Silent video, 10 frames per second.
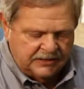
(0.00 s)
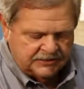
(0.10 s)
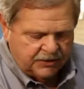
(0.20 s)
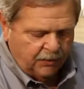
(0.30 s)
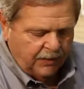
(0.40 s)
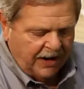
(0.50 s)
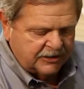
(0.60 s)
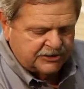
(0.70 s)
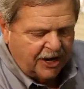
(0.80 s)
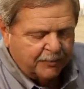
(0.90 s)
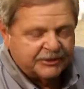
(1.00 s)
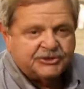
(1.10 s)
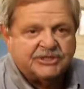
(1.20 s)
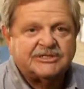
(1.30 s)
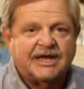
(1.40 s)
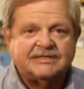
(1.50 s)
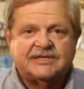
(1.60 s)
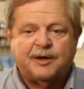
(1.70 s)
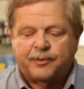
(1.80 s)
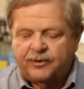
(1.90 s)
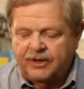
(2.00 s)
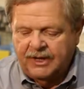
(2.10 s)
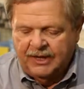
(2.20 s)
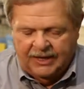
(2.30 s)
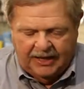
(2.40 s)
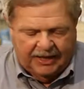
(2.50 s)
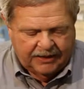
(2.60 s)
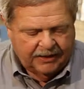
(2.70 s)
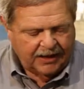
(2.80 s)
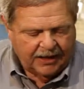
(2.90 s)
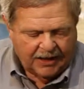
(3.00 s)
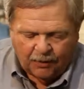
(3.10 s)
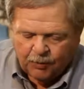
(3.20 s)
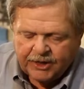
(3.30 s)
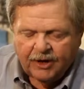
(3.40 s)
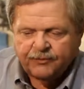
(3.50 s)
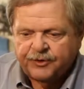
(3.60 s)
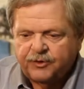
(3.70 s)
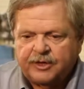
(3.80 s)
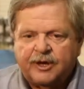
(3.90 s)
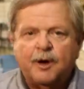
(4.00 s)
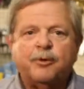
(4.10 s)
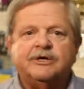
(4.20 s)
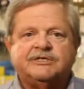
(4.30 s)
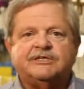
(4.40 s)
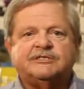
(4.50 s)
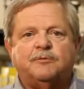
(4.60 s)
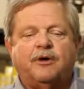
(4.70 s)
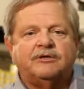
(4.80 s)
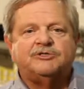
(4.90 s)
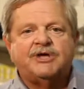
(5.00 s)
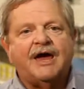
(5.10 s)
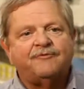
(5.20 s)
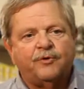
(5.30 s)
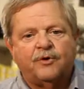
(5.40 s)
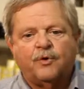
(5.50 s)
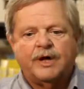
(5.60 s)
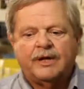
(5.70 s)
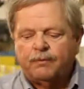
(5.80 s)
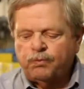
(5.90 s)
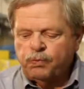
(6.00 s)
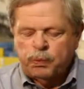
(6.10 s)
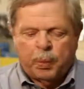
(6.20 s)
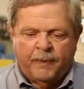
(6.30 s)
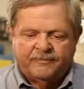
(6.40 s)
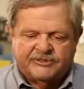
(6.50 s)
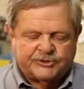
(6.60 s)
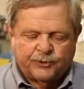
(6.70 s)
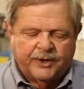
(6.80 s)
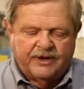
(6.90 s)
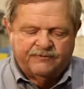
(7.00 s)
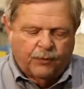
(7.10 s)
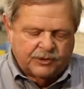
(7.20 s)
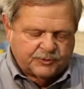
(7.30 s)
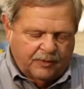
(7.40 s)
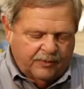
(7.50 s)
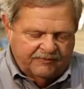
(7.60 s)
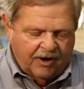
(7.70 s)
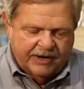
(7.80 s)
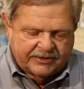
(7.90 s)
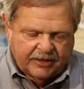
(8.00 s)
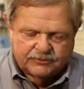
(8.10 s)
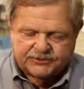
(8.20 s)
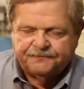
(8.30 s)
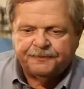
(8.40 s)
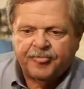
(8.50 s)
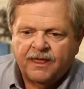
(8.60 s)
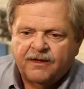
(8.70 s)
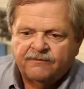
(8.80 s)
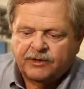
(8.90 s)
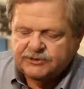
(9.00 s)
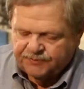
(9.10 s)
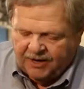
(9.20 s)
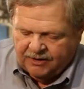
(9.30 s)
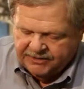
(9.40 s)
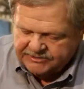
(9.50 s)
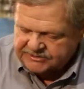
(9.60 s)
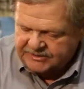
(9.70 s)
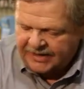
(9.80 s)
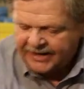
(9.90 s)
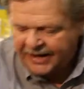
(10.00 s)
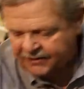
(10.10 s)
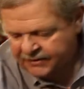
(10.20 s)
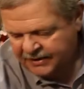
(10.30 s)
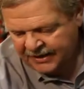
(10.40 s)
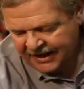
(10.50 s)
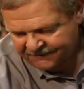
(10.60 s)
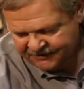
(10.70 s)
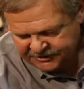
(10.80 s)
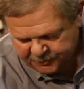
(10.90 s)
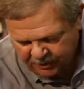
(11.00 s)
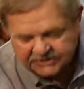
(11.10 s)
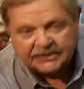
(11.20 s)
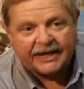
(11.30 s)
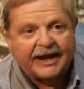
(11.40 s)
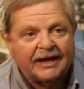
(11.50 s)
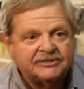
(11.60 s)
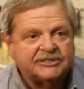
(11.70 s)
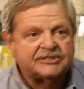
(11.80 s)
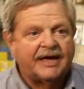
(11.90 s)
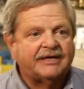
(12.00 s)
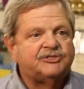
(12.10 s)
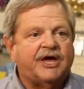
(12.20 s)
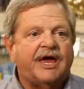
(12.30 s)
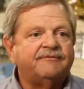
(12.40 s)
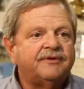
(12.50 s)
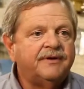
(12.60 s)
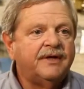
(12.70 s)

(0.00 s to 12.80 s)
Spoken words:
So our job is just that simple. And I want to go through the numbering system on the shaft real quick, just to reinforce what we've already told you. First of all, this is laid out. I have these parts laid out just like a shaft.